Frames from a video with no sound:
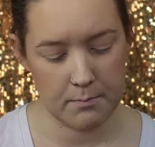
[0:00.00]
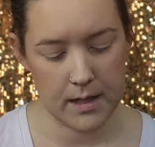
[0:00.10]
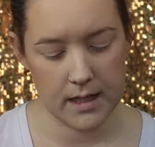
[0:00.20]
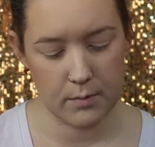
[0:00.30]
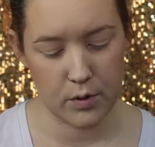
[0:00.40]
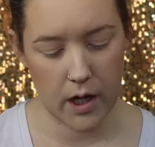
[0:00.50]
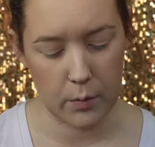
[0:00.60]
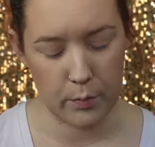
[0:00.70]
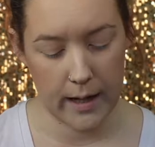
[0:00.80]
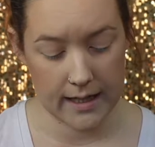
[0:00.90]
mini
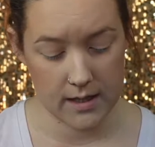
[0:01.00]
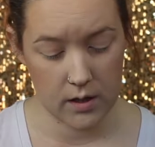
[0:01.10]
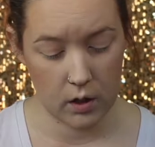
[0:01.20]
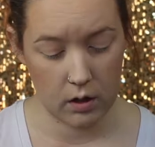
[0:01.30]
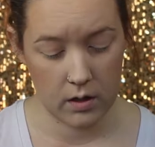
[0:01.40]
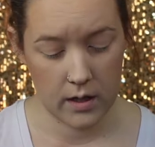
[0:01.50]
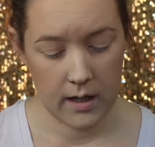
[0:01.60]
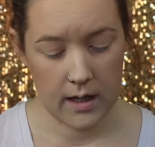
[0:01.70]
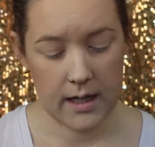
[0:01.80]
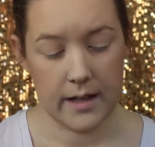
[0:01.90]
brow pencil.
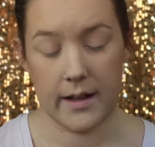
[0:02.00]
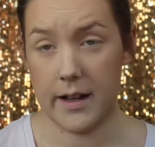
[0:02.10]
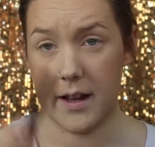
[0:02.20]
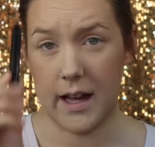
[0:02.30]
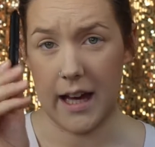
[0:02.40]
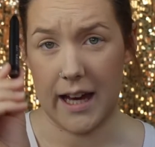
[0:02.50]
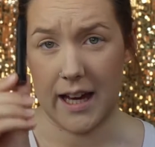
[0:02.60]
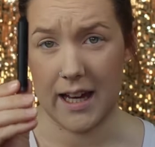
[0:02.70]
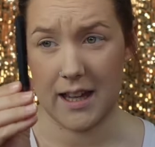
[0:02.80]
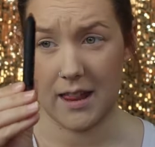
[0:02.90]
I
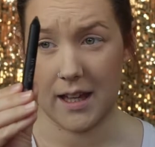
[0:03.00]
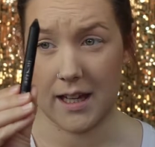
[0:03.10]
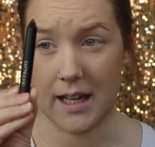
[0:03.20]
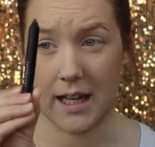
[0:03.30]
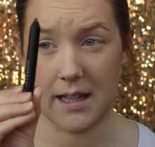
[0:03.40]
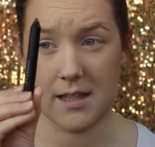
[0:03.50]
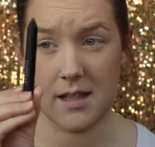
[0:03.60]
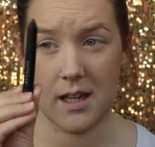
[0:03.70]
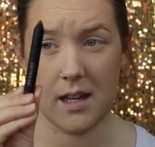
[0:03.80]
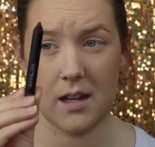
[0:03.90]
think I got
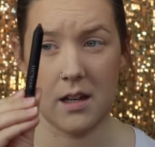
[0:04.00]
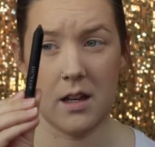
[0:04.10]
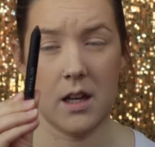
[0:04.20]
this in,